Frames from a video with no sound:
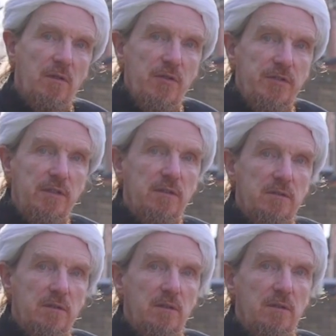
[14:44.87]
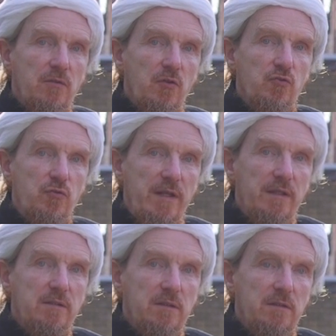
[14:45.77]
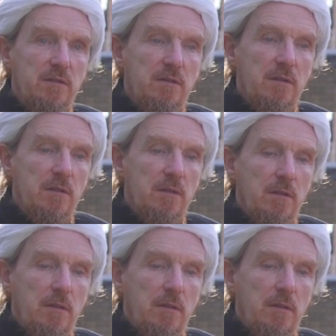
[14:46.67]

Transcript: and the dignity and the serenity and the